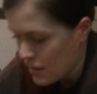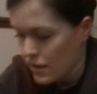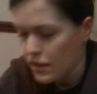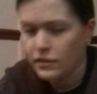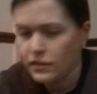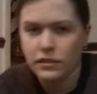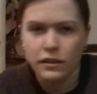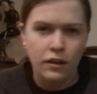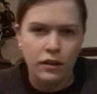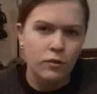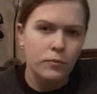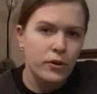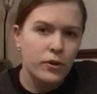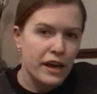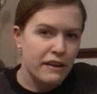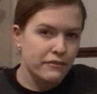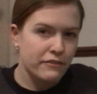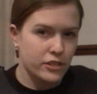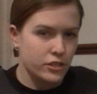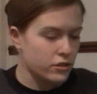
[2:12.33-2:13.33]
It's a lot more
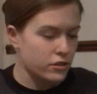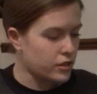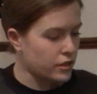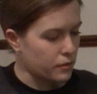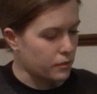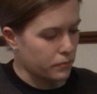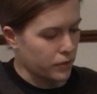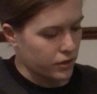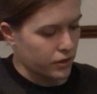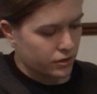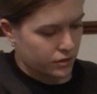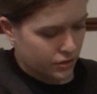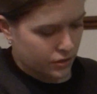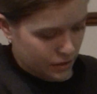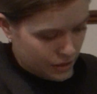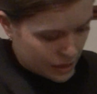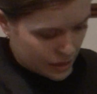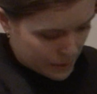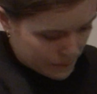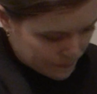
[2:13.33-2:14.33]
heavy duty than most
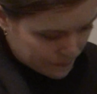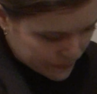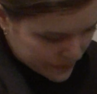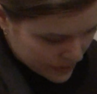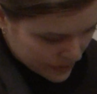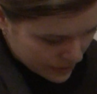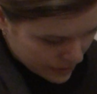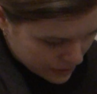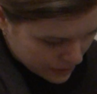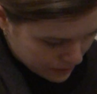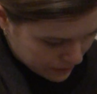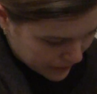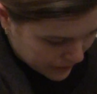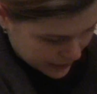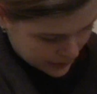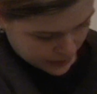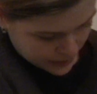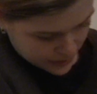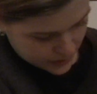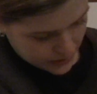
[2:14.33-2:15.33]

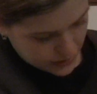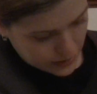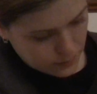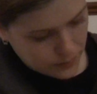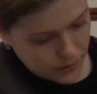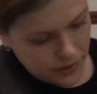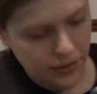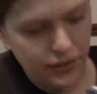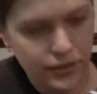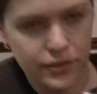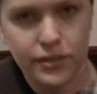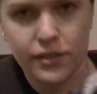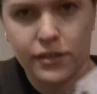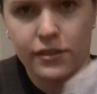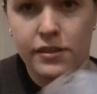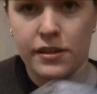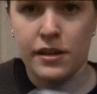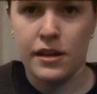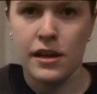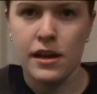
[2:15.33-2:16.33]
plastic slippy things though.
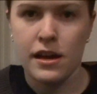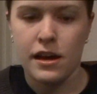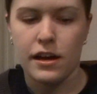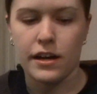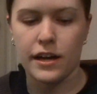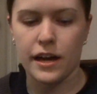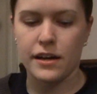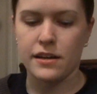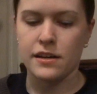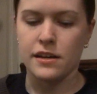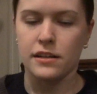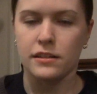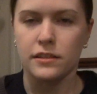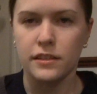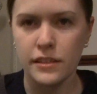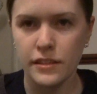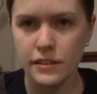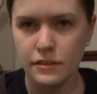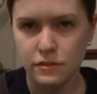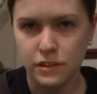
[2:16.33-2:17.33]
Okay, so
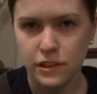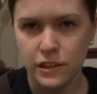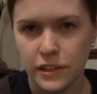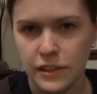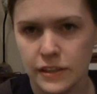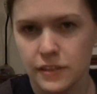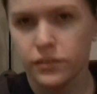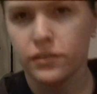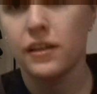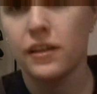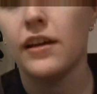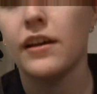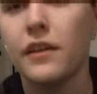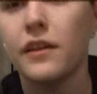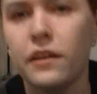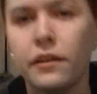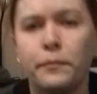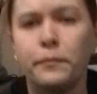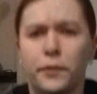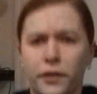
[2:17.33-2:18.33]
this is really nice.
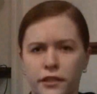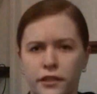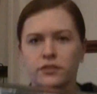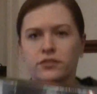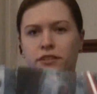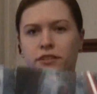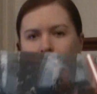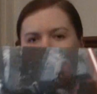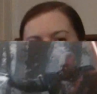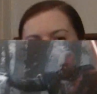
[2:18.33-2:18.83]
I'm going to try and